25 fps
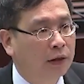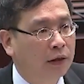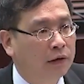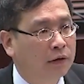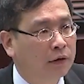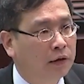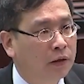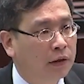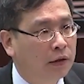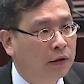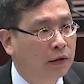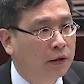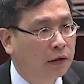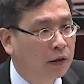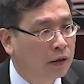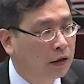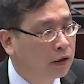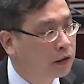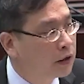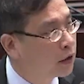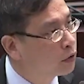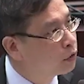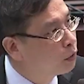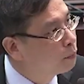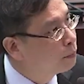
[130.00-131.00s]
it's not
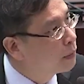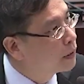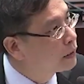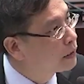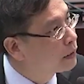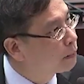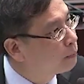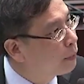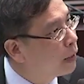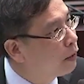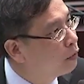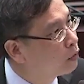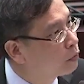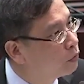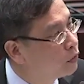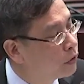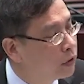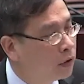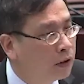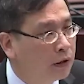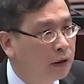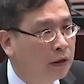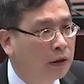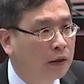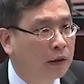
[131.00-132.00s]
just by the
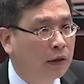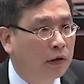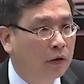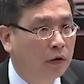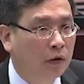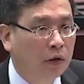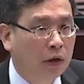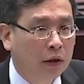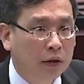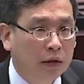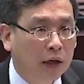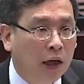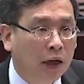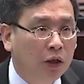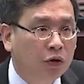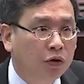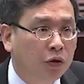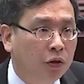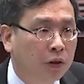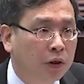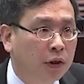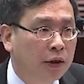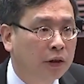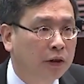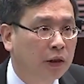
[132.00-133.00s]
administration,
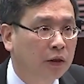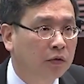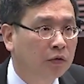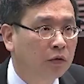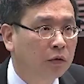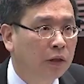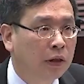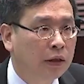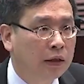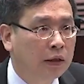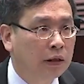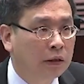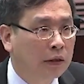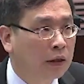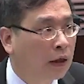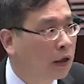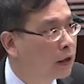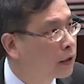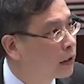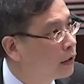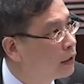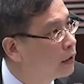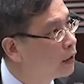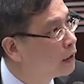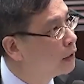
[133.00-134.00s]
perhaps
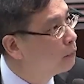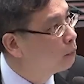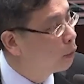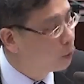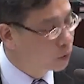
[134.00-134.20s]
by